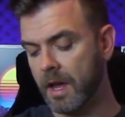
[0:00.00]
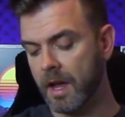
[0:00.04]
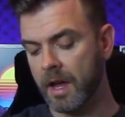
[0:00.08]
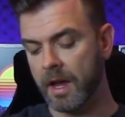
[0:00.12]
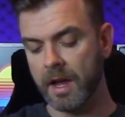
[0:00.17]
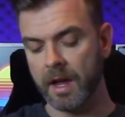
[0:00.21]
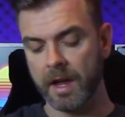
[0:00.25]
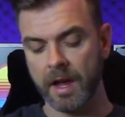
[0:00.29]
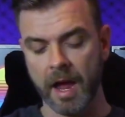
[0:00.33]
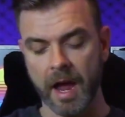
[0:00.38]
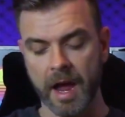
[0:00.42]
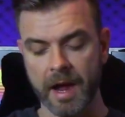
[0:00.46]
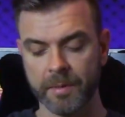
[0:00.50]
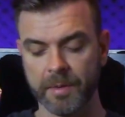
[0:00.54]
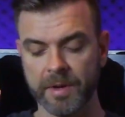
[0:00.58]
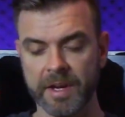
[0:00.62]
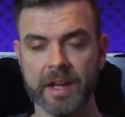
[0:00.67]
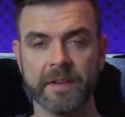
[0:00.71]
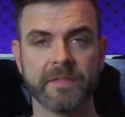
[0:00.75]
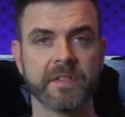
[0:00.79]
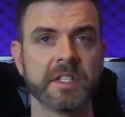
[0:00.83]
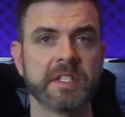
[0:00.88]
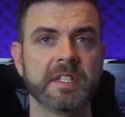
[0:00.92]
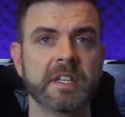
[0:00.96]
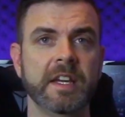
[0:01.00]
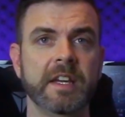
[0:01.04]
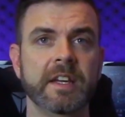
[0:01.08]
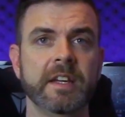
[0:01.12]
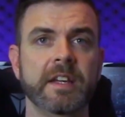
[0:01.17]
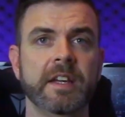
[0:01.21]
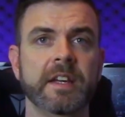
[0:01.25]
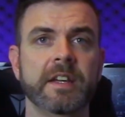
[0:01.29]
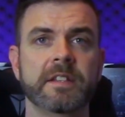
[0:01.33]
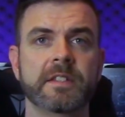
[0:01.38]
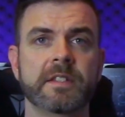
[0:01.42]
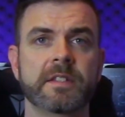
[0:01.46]
I would have to say
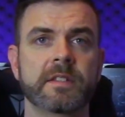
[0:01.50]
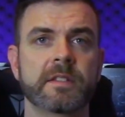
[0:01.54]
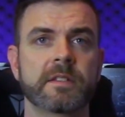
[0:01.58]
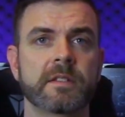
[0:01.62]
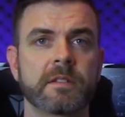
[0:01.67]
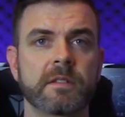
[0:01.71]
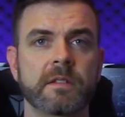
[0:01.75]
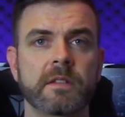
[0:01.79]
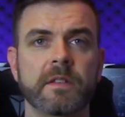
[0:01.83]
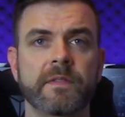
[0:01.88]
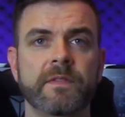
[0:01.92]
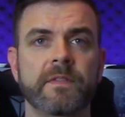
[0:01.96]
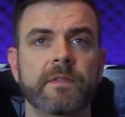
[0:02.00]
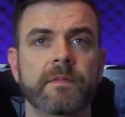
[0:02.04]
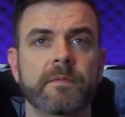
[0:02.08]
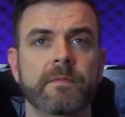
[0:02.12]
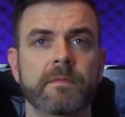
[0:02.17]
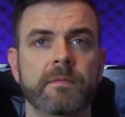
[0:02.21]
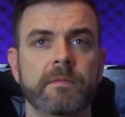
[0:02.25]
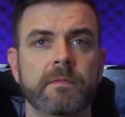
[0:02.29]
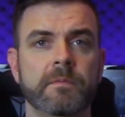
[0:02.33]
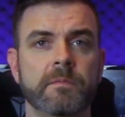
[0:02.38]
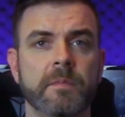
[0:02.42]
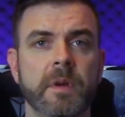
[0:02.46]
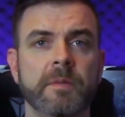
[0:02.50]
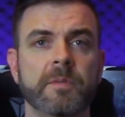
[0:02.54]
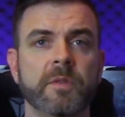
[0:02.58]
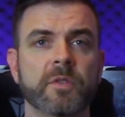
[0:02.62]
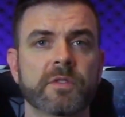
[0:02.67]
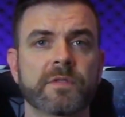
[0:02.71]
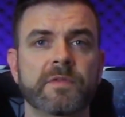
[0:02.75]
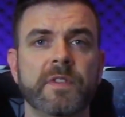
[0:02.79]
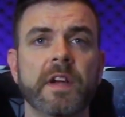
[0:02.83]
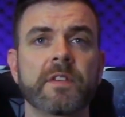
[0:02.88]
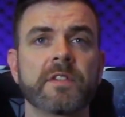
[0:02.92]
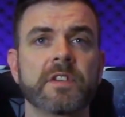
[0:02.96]
it's my
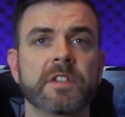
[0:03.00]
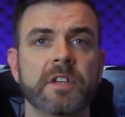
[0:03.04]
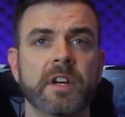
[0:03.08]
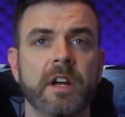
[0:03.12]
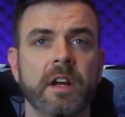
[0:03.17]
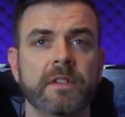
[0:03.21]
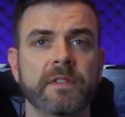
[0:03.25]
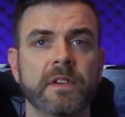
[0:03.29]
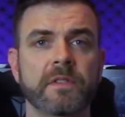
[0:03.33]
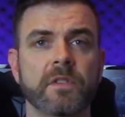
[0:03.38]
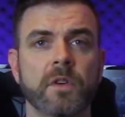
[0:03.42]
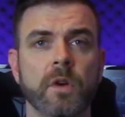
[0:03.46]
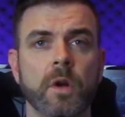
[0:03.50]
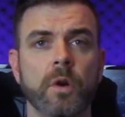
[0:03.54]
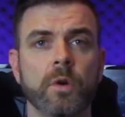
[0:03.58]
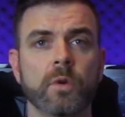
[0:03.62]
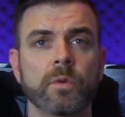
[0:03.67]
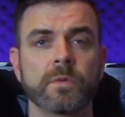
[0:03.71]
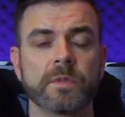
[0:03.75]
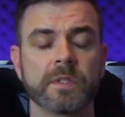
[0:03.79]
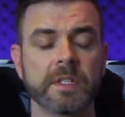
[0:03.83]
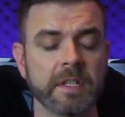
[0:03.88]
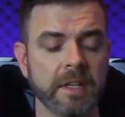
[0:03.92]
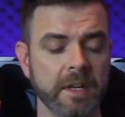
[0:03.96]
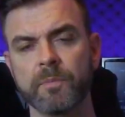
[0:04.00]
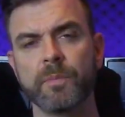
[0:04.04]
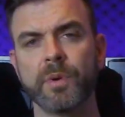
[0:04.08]
most favorite chair I've ever owned.